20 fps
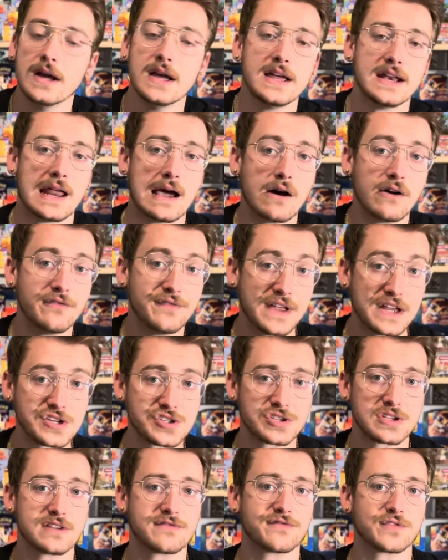Now,
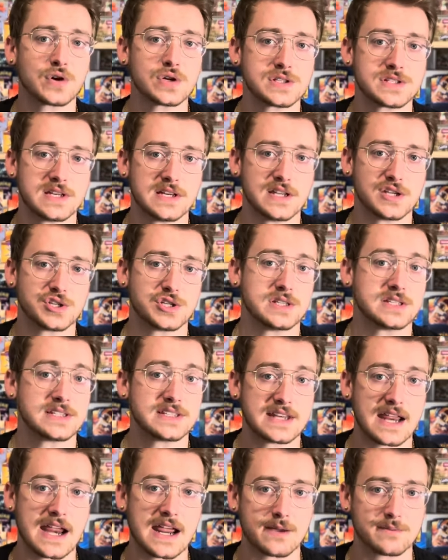eventually first edition
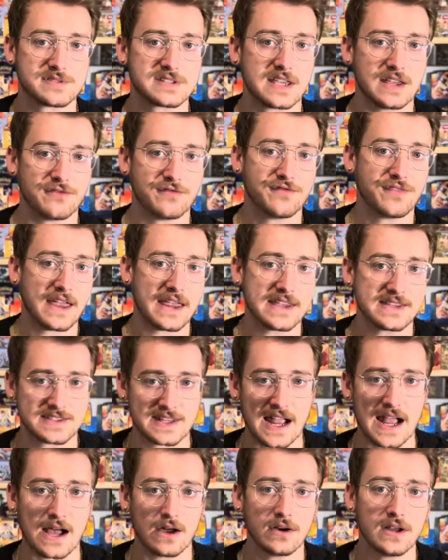stamps get phased
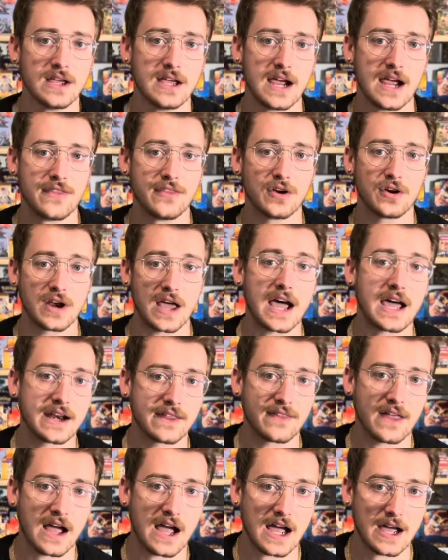out and they're not in
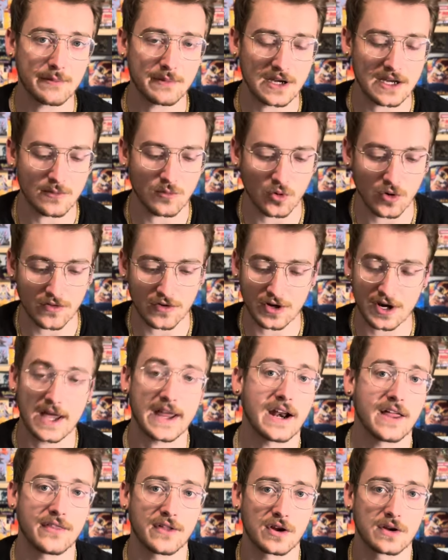the hobby anymore. They're not
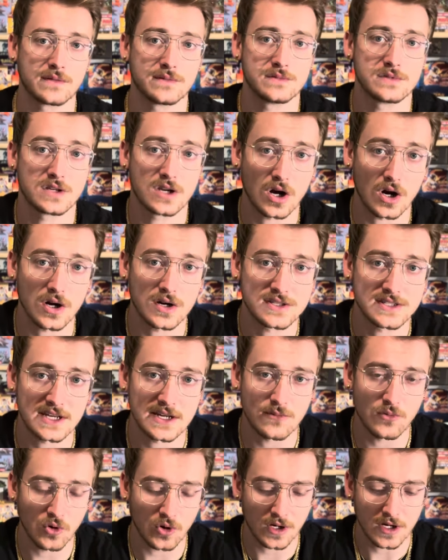on the cards
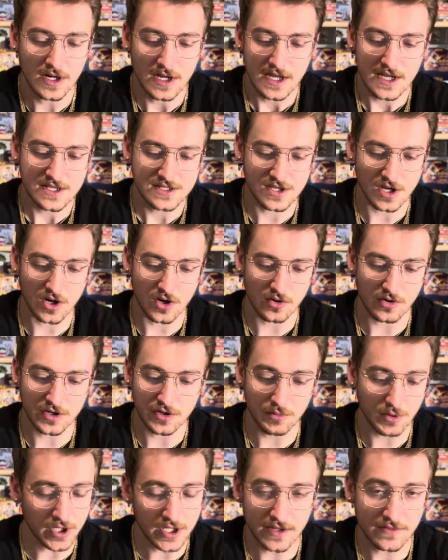anymore. So you
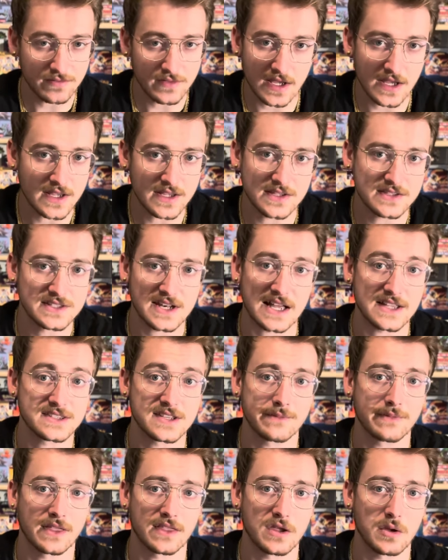really, it's not
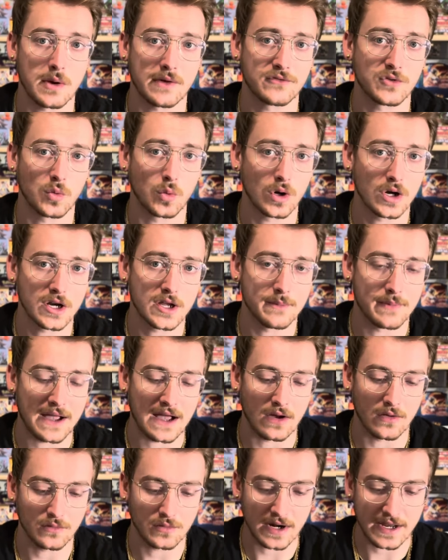something that you have to worry
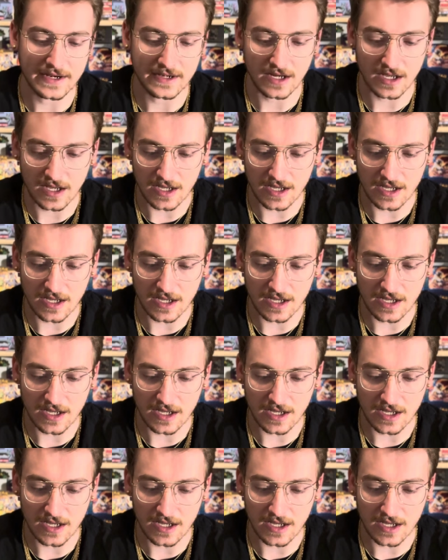about, right?